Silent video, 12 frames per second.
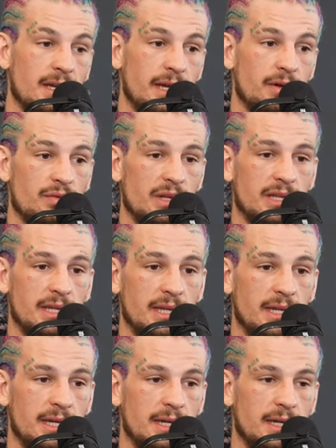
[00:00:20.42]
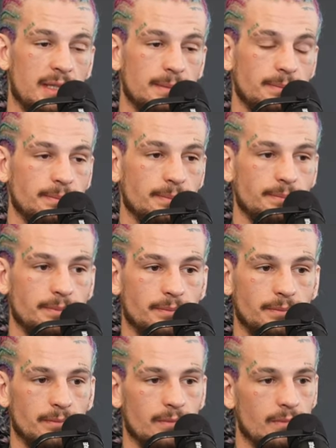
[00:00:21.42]
It really uh,
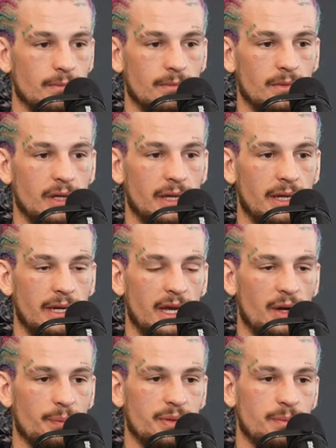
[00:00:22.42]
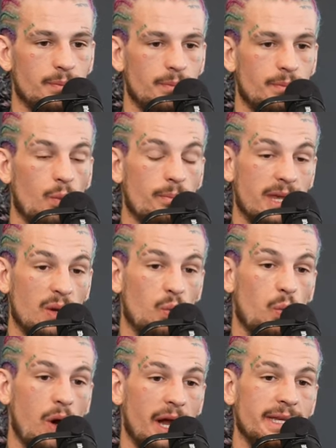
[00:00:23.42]
it helps me
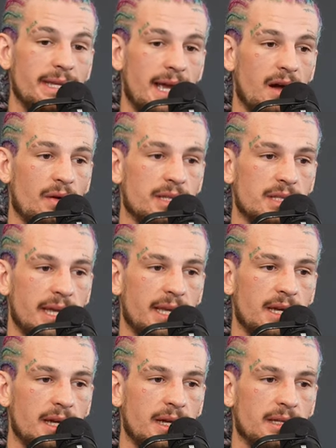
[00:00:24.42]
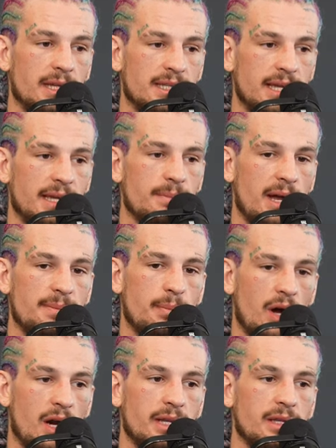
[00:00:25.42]
wind down. It's like uh, it's like my
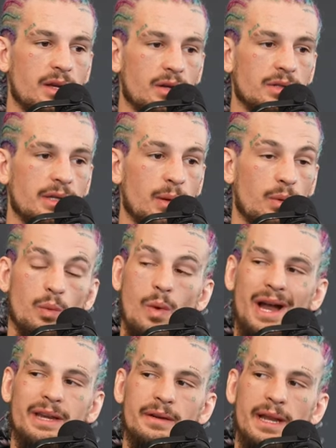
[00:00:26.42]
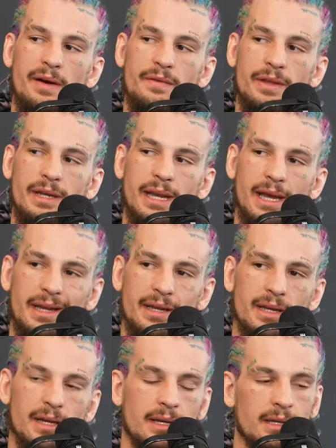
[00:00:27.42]
body knows okay, we're winding down for the night
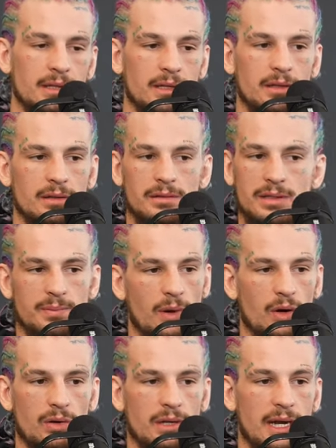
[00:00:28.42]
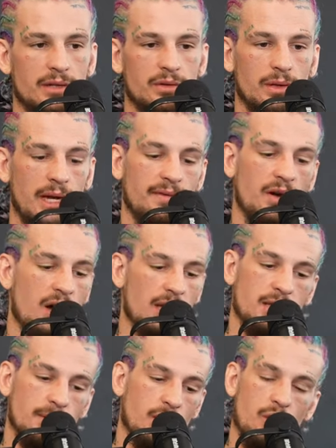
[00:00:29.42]
smoke. I do. I have a
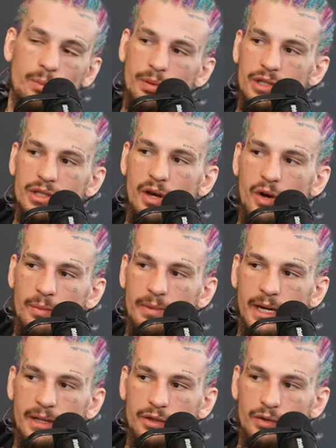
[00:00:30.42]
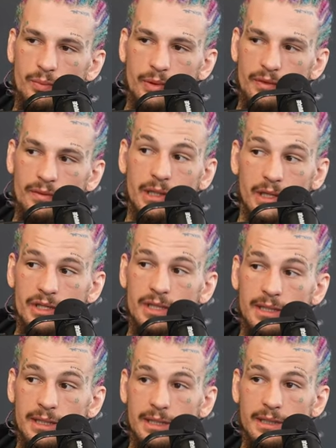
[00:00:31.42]
hot tub and cold plunge at home that I do pretty
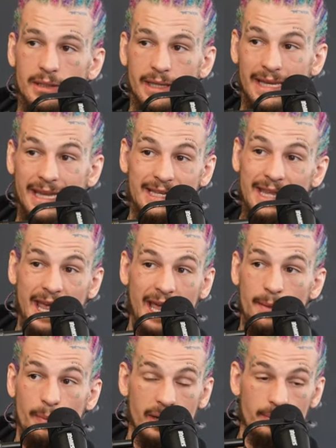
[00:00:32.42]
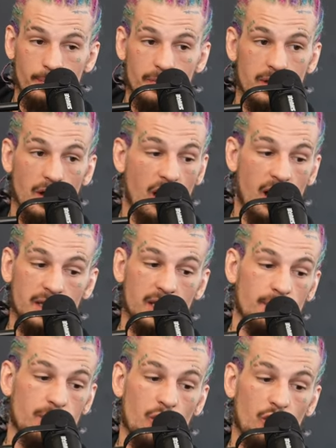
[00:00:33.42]
religiously. Like in camp, I hot
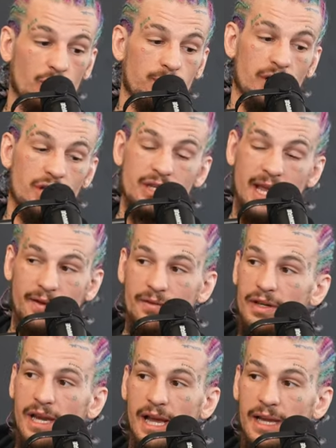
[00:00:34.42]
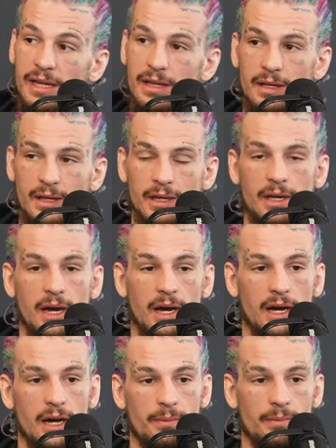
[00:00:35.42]
tub, cold plunge every night.
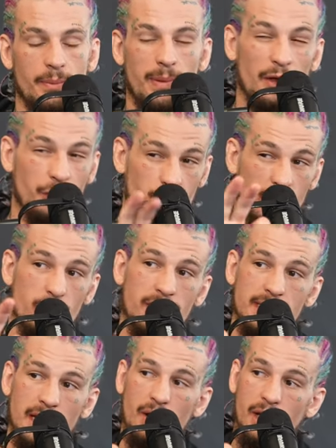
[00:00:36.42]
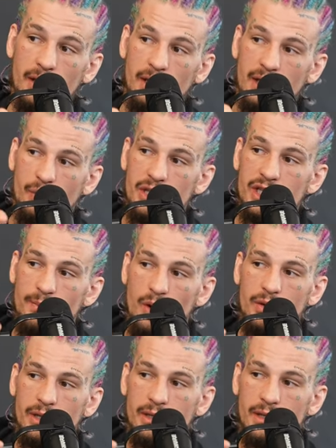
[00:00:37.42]
Um, about three weeks out, I, quit
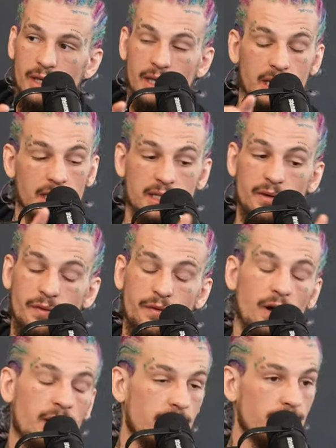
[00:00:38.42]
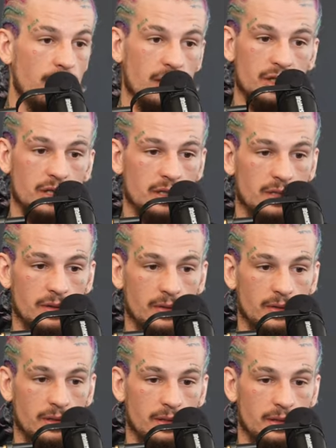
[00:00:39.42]
smoking because the fucking munchies,
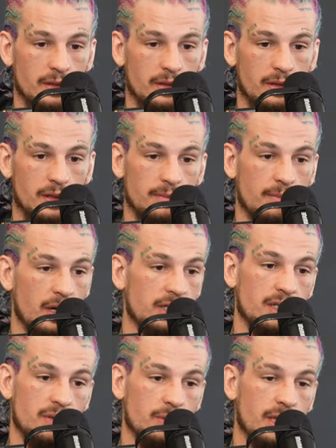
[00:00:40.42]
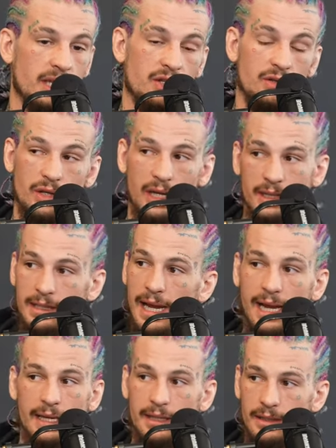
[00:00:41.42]
dude. The munchies will get you, and you got to
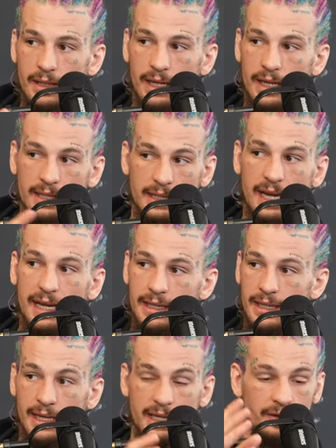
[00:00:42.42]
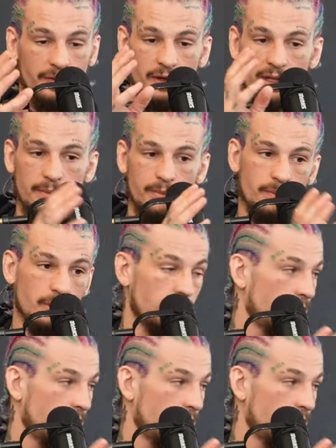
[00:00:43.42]
diet. I got to diet in. I got to fucking. I feel like you're